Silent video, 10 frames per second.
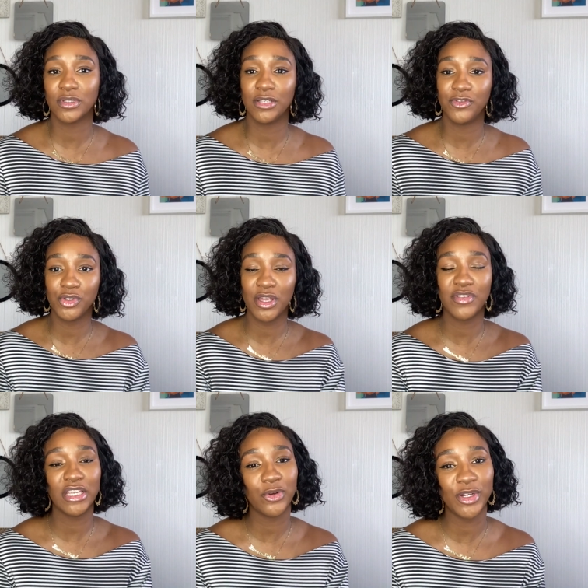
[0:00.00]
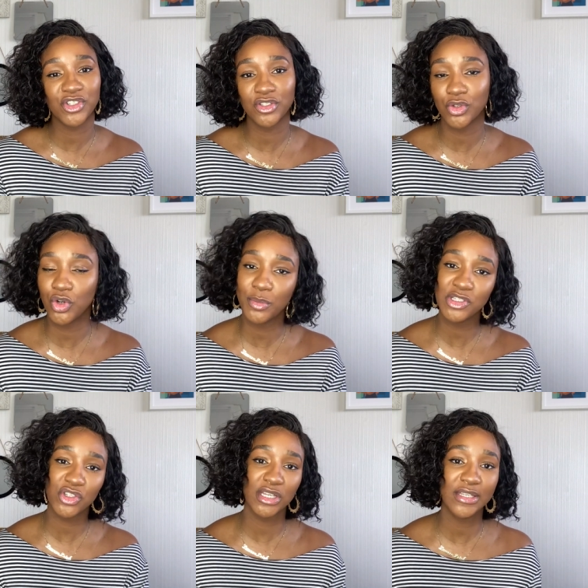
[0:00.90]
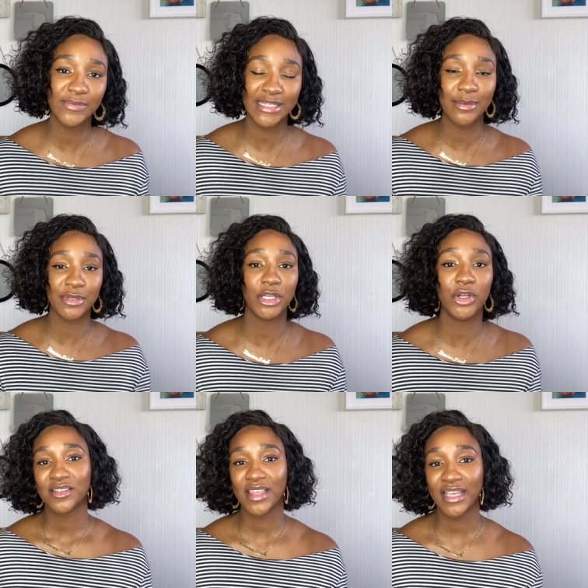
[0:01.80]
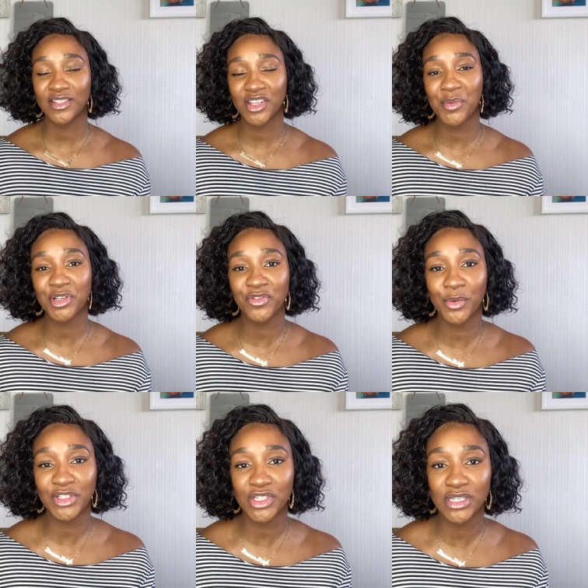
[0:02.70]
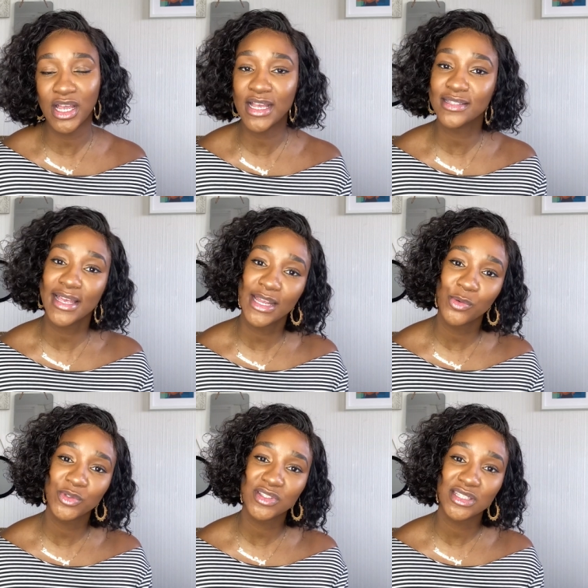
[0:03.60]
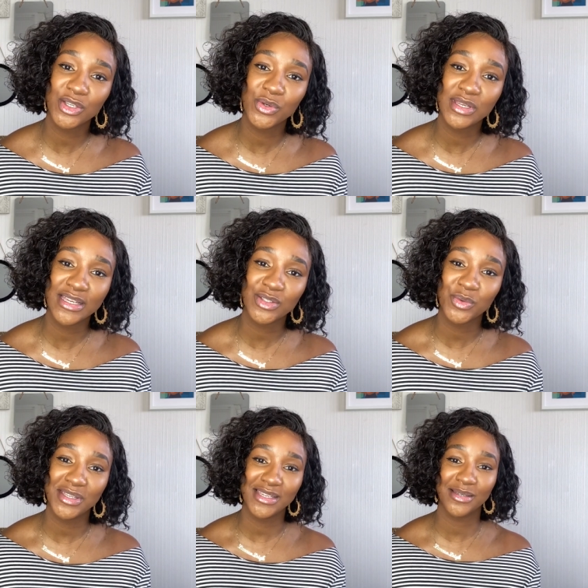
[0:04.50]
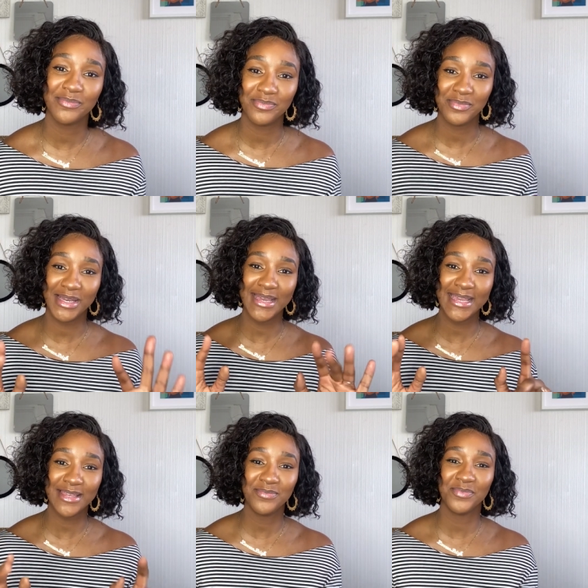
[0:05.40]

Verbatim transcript: If you do have any questions or comments, you can leave them down below. Thank you so much for watching, guys, and I will see you next week. Bye.